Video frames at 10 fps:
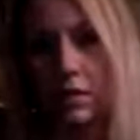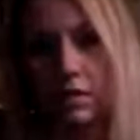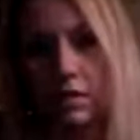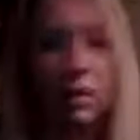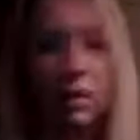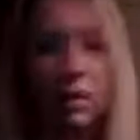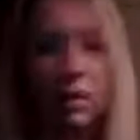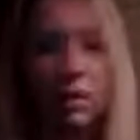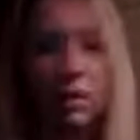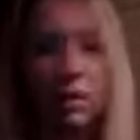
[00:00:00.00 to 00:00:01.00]
So
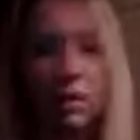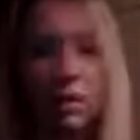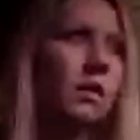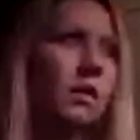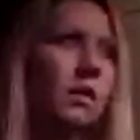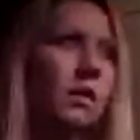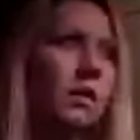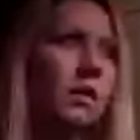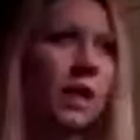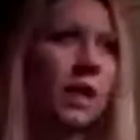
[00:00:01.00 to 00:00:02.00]

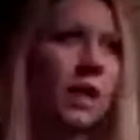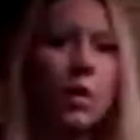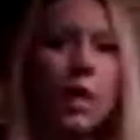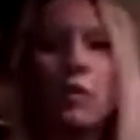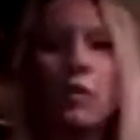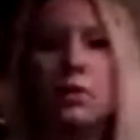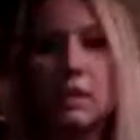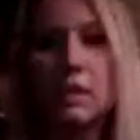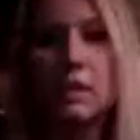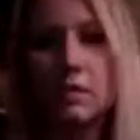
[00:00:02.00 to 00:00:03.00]
how have you
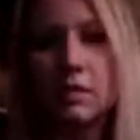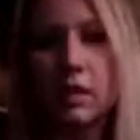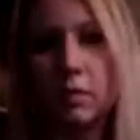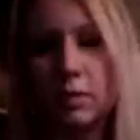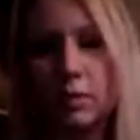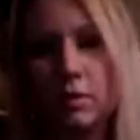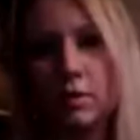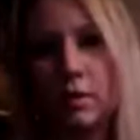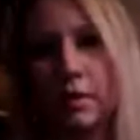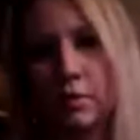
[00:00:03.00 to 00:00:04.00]
seen this help you
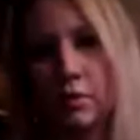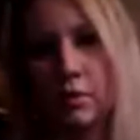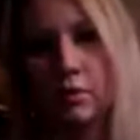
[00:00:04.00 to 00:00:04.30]
in your life?